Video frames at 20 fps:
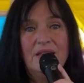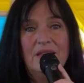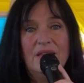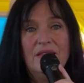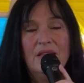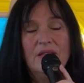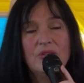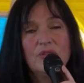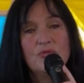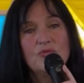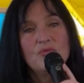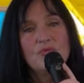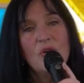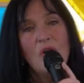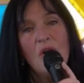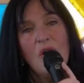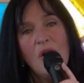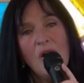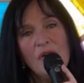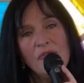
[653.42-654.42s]
that
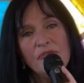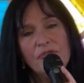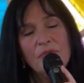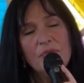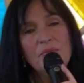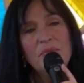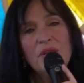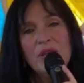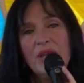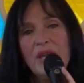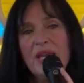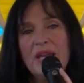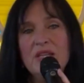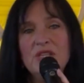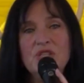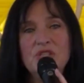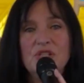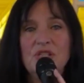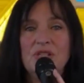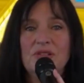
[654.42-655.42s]
draw from the
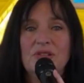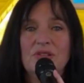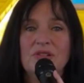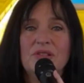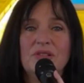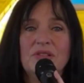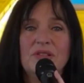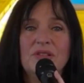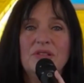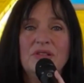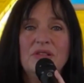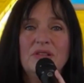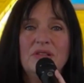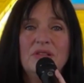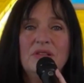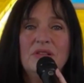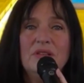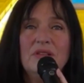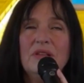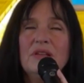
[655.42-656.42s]
ancient
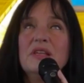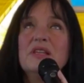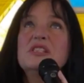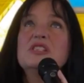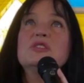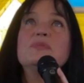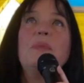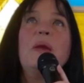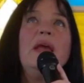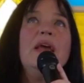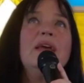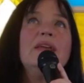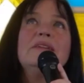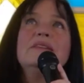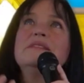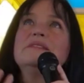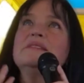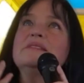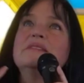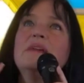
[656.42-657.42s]
and expand
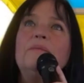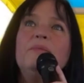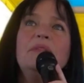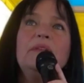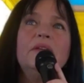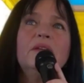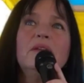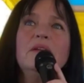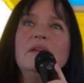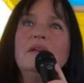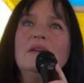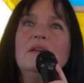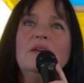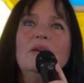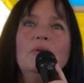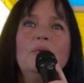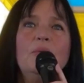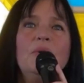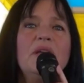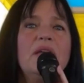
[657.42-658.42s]
in something
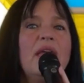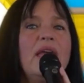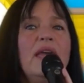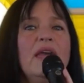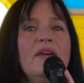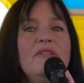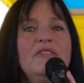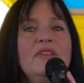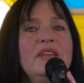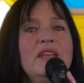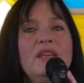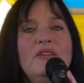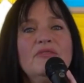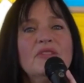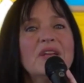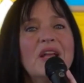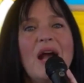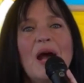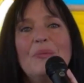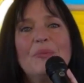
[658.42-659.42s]
we haven't even
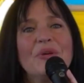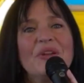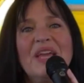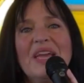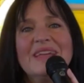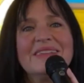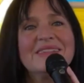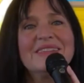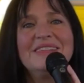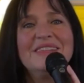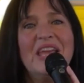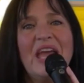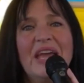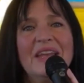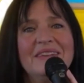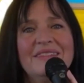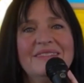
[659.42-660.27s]
comprehended yet.